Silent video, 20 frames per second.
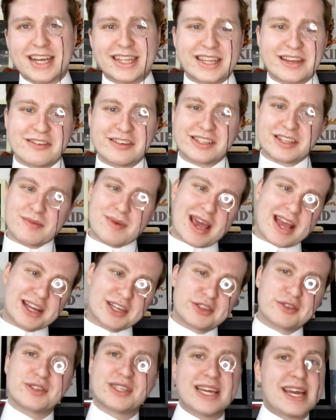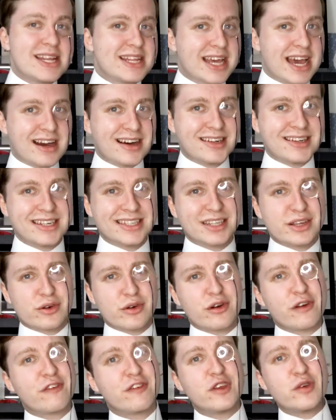There is some extra detail, and there
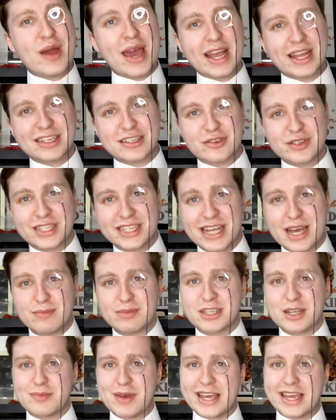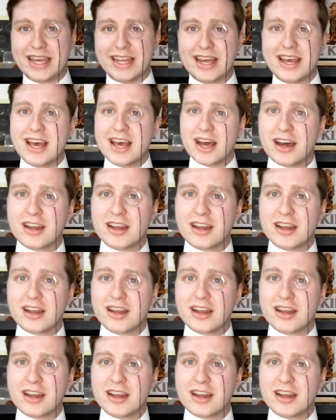are a few extra steps to make it